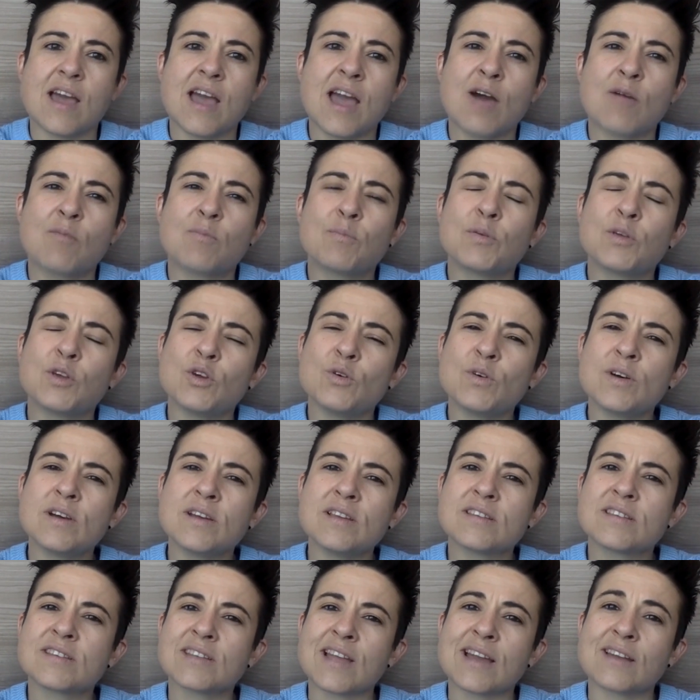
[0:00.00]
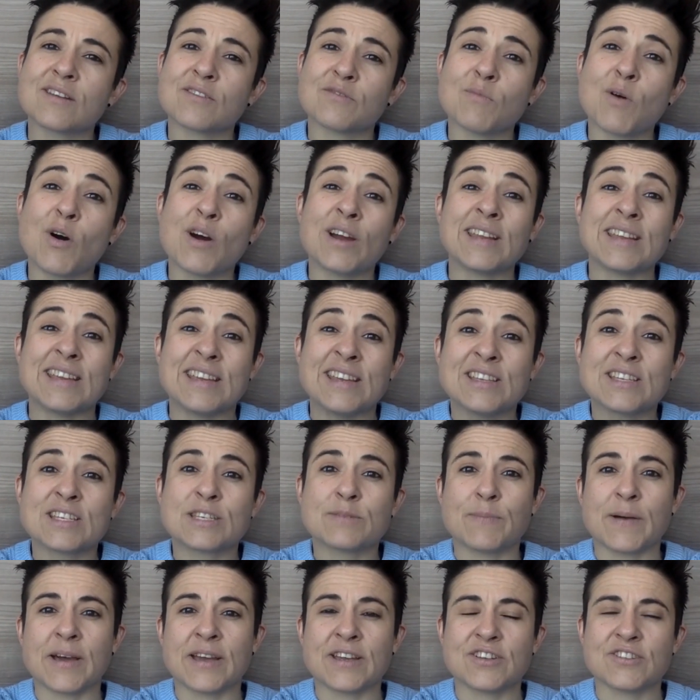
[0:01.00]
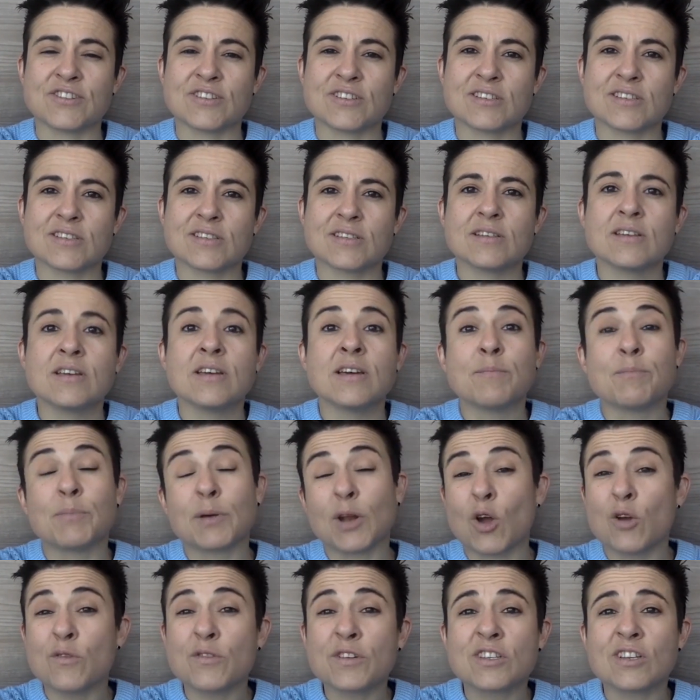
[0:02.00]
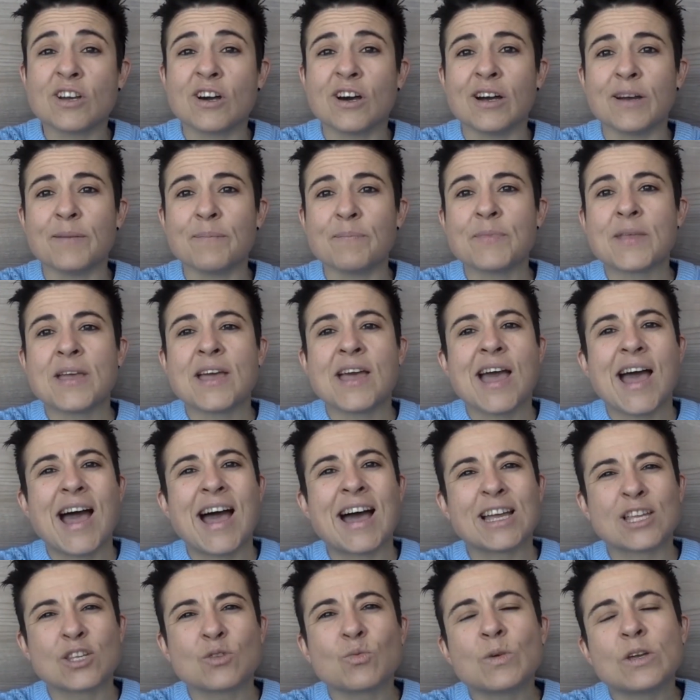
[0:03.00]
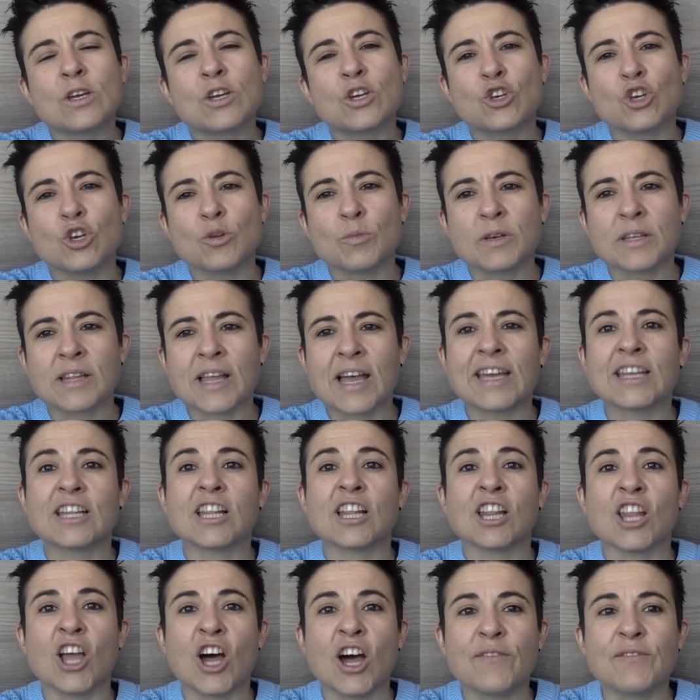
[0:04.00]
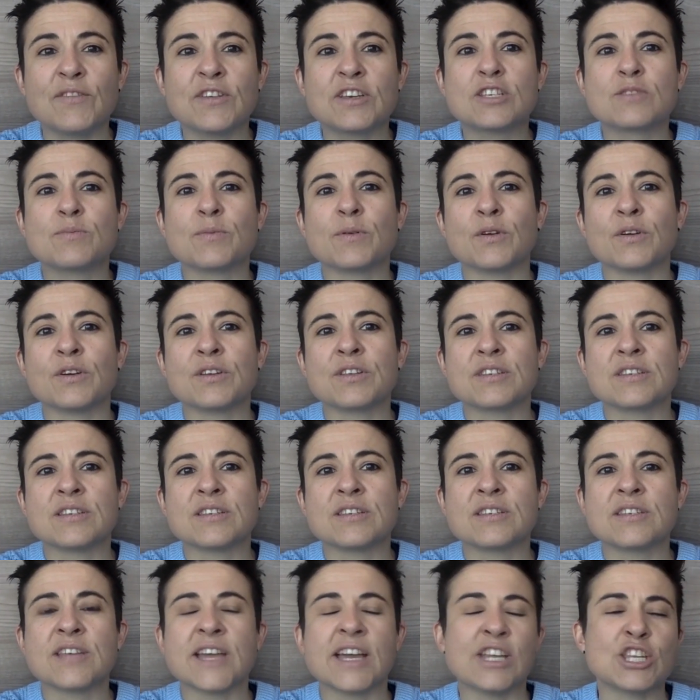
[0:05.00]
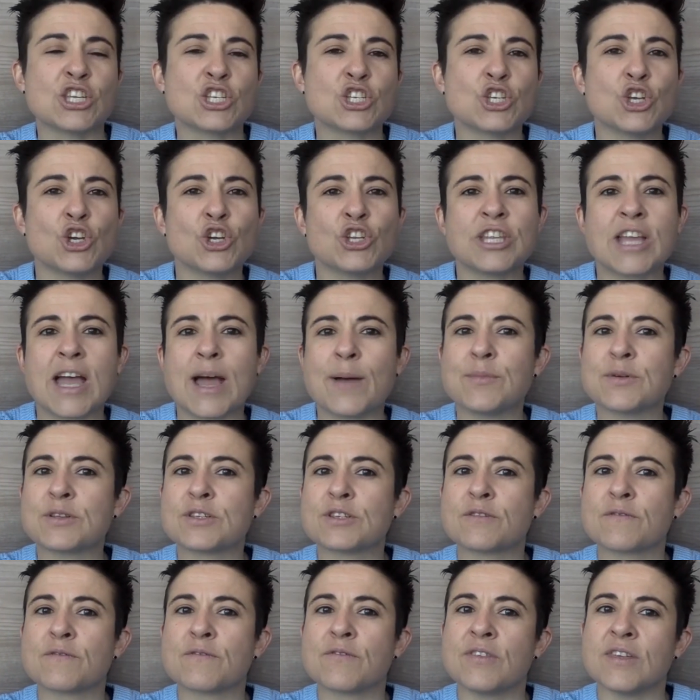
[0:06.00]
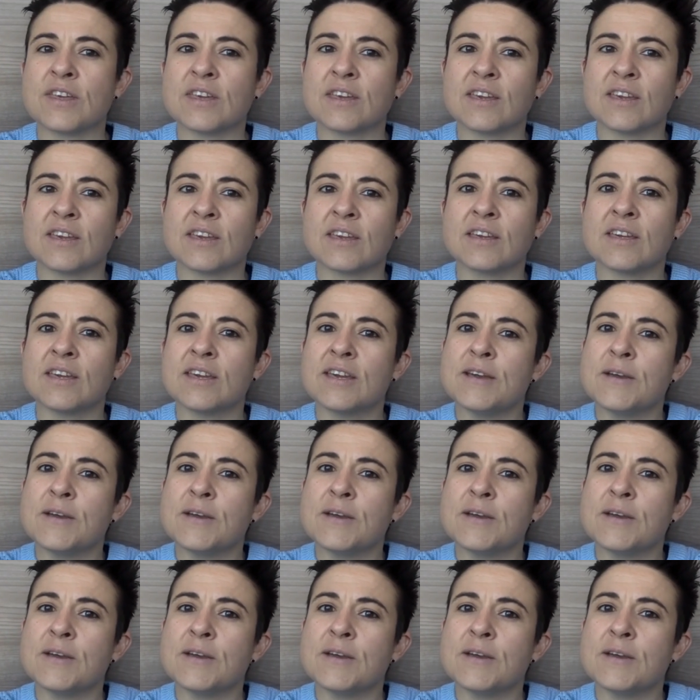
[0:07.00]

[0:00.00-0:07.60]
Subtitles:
Our pure state of mind is spacious, but over time, as we accumulate life experiences and certain habits of thinking,